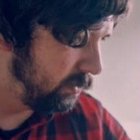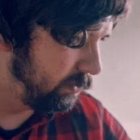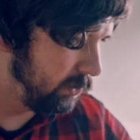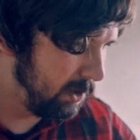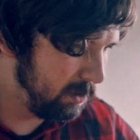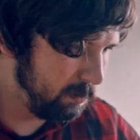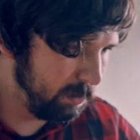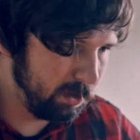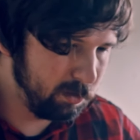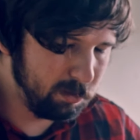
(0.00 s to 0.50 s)
you've
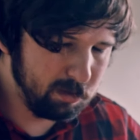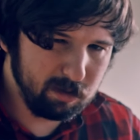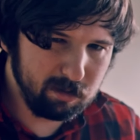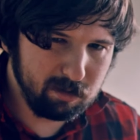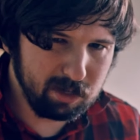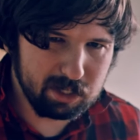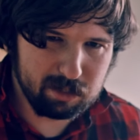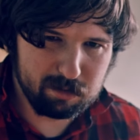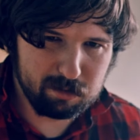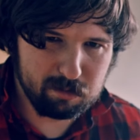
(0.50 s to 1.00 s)
done a bow
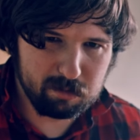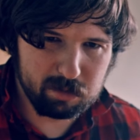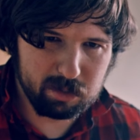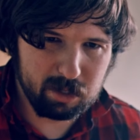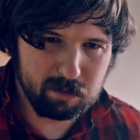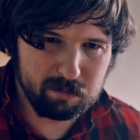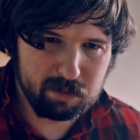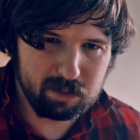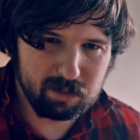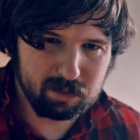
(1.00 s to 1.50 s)
tune and it's all
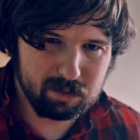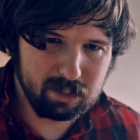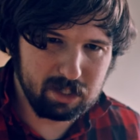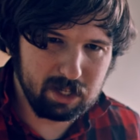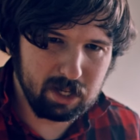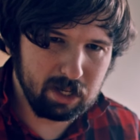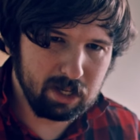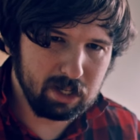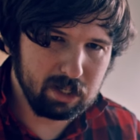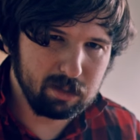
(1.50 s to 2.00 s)
set up
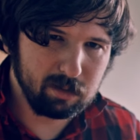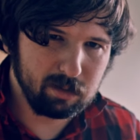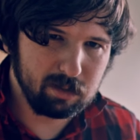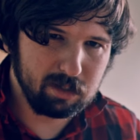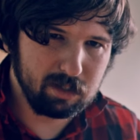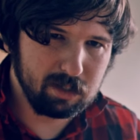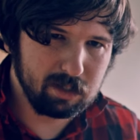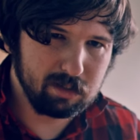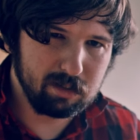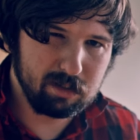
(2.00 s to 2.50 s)
nicely
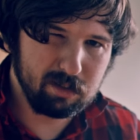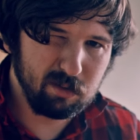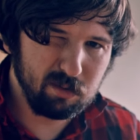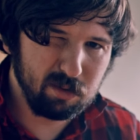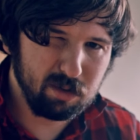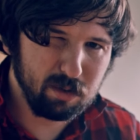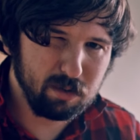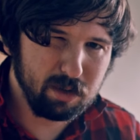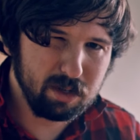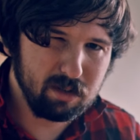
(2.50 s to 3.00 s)
and it's still
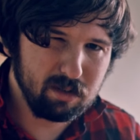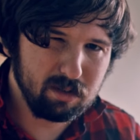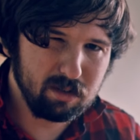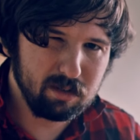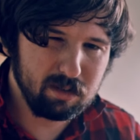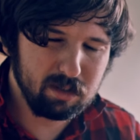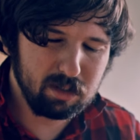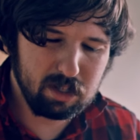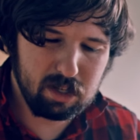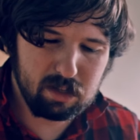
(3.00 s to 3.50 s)
not quite
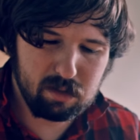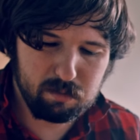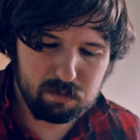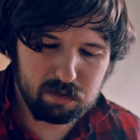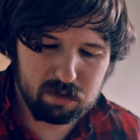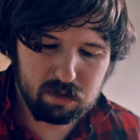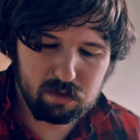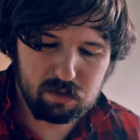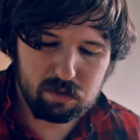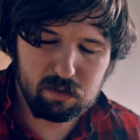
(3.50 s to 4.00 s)
getting the
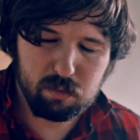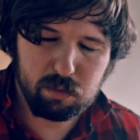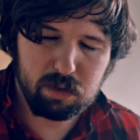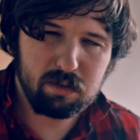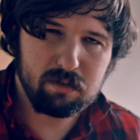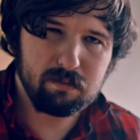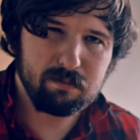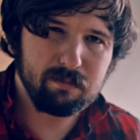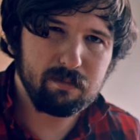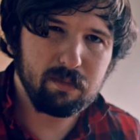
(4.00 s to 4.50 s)
precision you
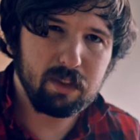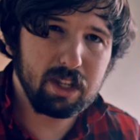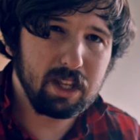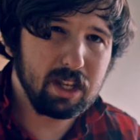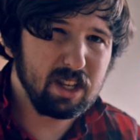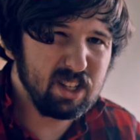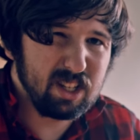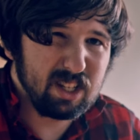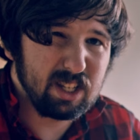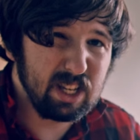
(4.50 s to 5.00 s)
want,
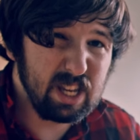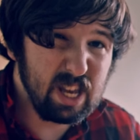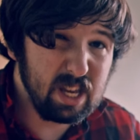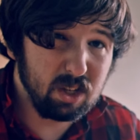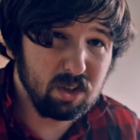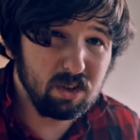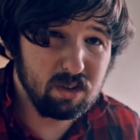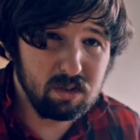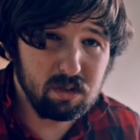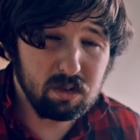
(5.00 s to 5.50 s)

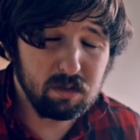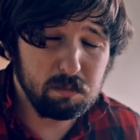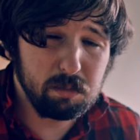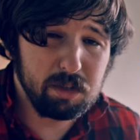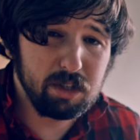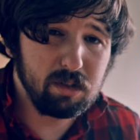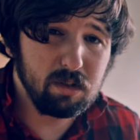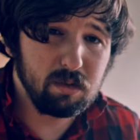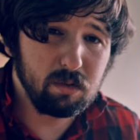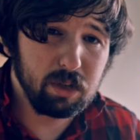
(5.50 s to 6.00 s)
it could just
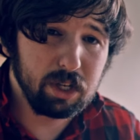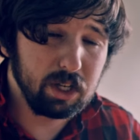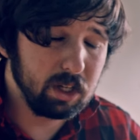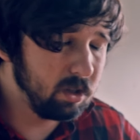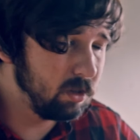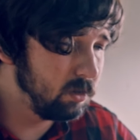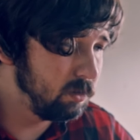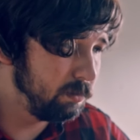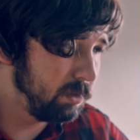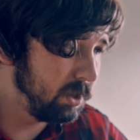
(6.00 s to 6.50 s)
be you, it
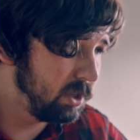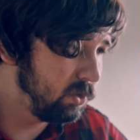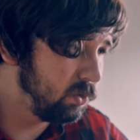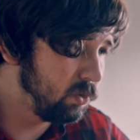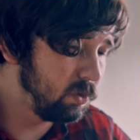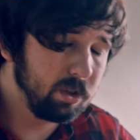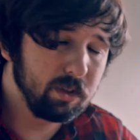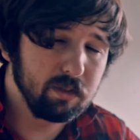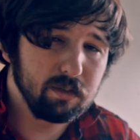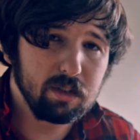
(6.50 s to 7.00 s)
could be
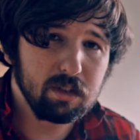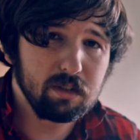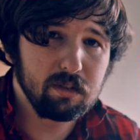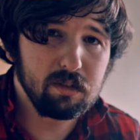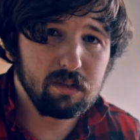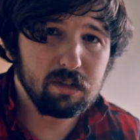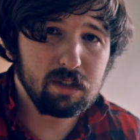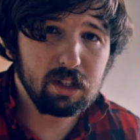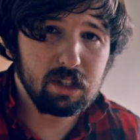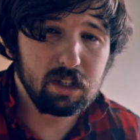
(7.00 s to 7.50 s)
your
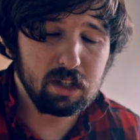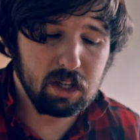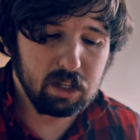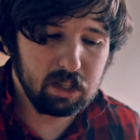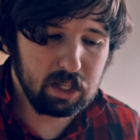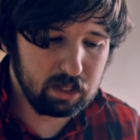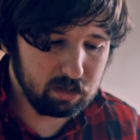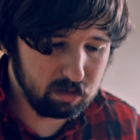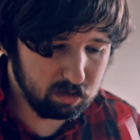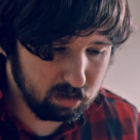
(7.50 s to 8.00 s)
consistency,
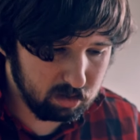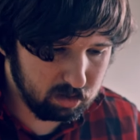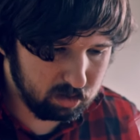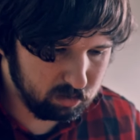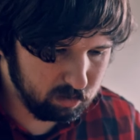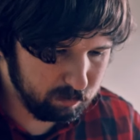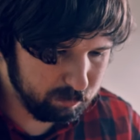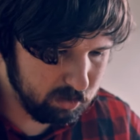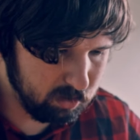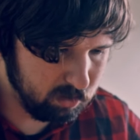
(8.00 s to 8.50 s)
and that's certainly
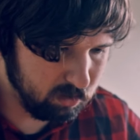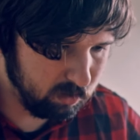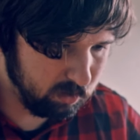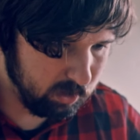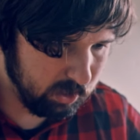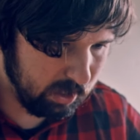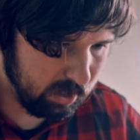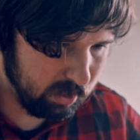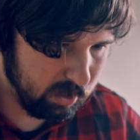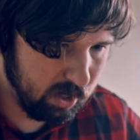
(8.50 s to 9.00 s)
something to
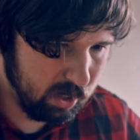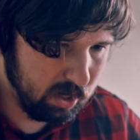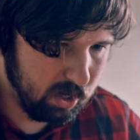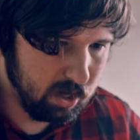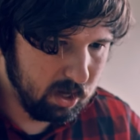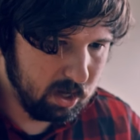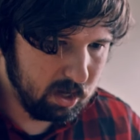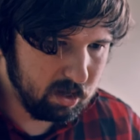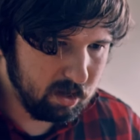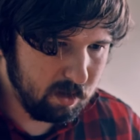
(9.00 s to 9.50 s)
look at.
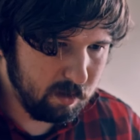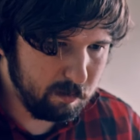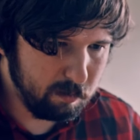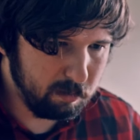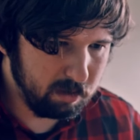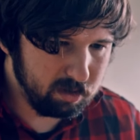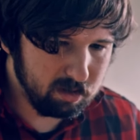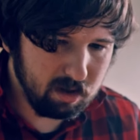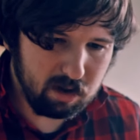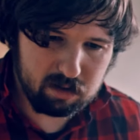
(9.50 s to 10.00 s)

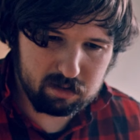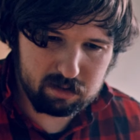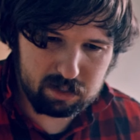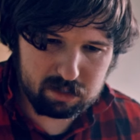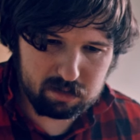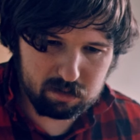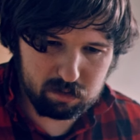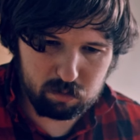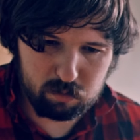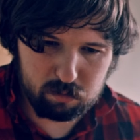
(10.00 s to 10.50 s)
As hard as
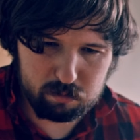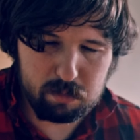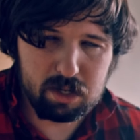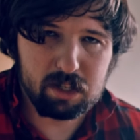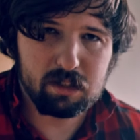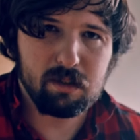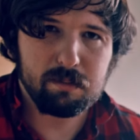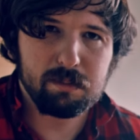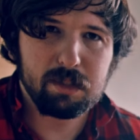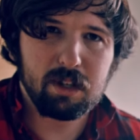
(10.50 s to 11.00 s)
that is to
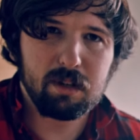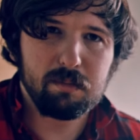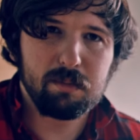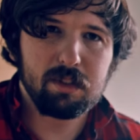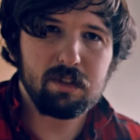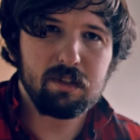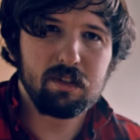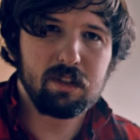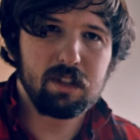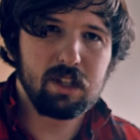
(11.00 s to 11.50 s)
admit
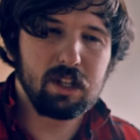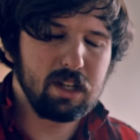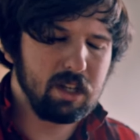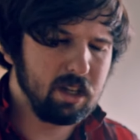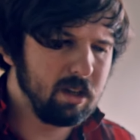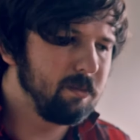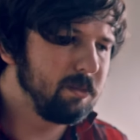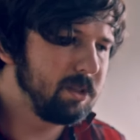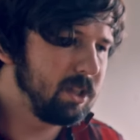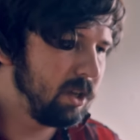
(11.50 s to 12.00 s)
sometimes, that it
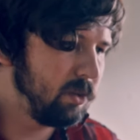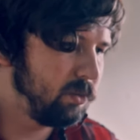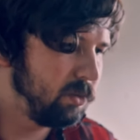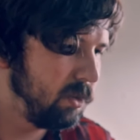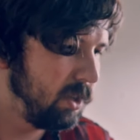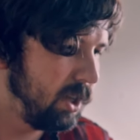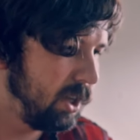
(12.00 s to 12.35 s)
comes down to